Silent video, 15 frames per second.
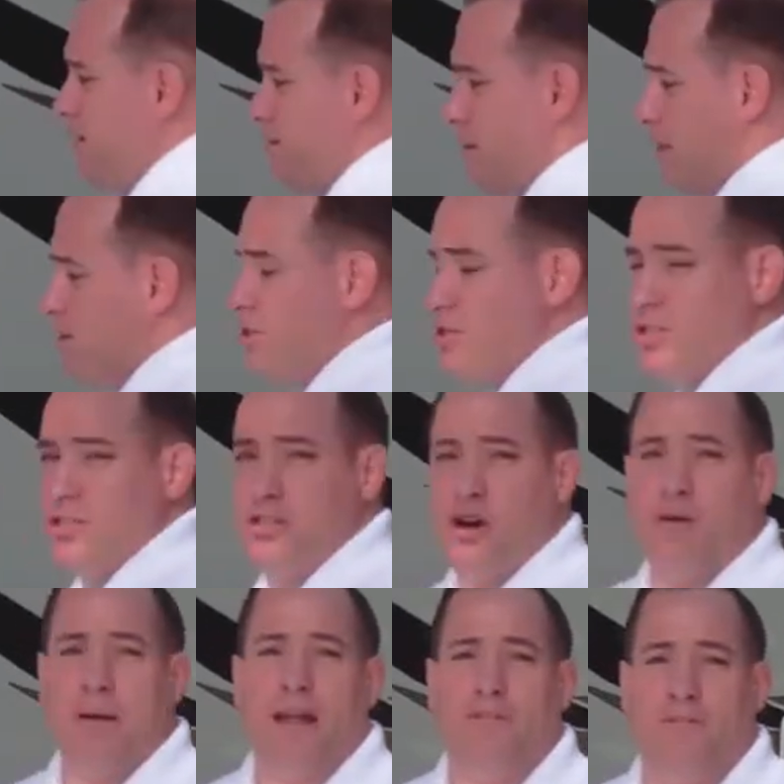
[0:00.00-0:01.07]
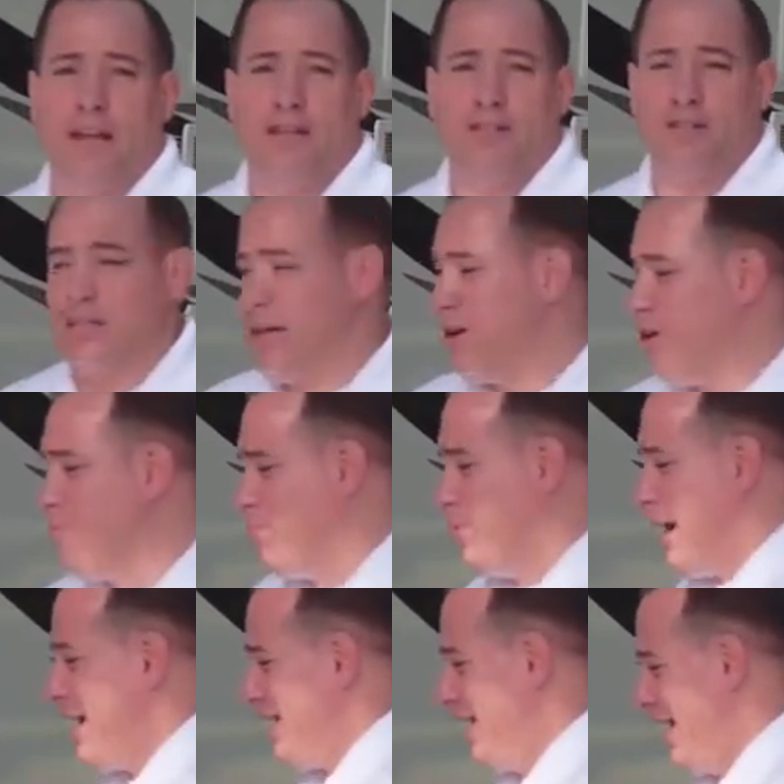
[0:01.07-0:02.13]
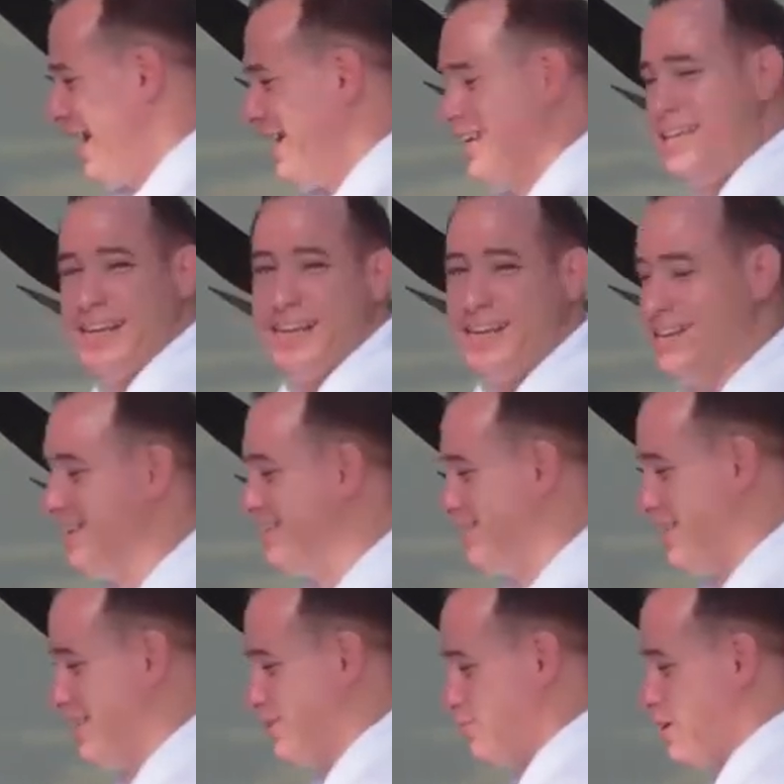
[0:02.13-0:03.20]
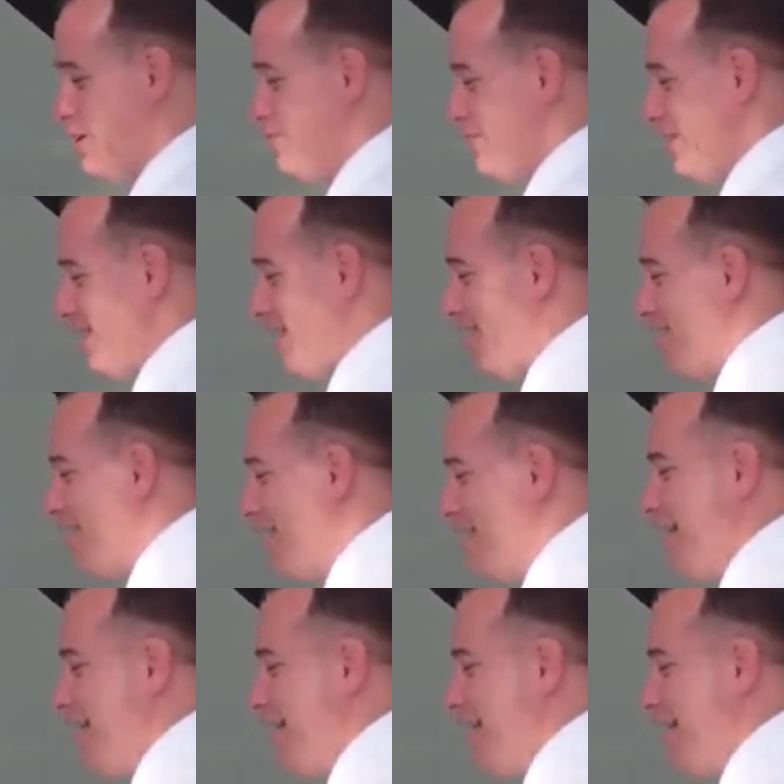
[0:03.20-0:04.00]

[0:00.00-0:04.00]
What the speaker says: I mean, there's just so many features. I hope I can get it into this web video.